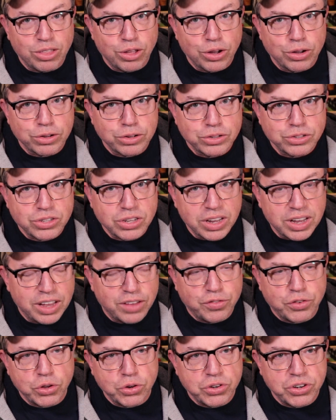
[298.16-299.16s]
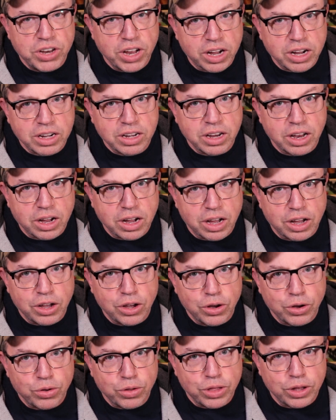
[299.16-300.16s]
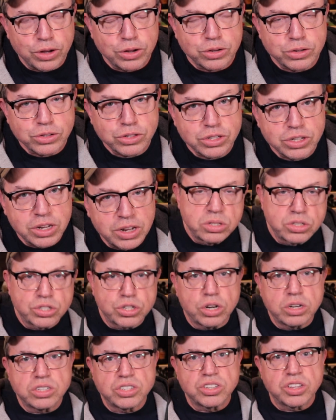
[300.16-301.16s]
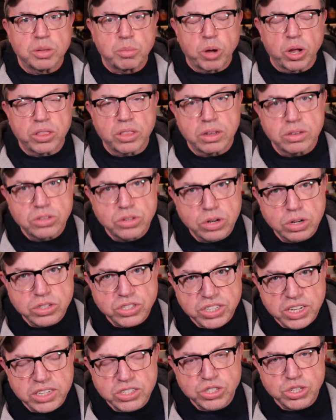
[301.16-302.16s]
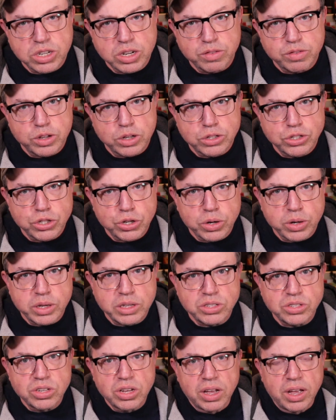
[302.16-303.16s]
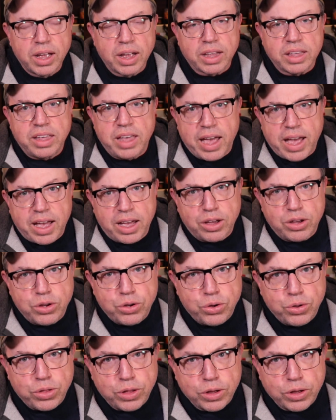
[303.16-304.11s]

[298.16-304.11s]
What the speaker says: those, if you DuckDuckGo those, search them on the search engine of your choice. Yahoo